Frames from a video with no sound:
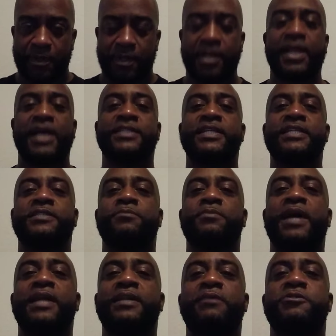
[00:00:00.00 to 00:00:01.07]
and I see some
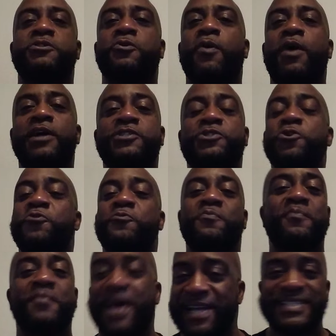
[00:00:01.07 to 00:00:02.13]
goddamn squads to
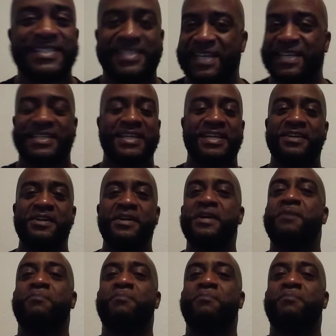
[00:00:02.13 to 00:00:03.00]
my shit there,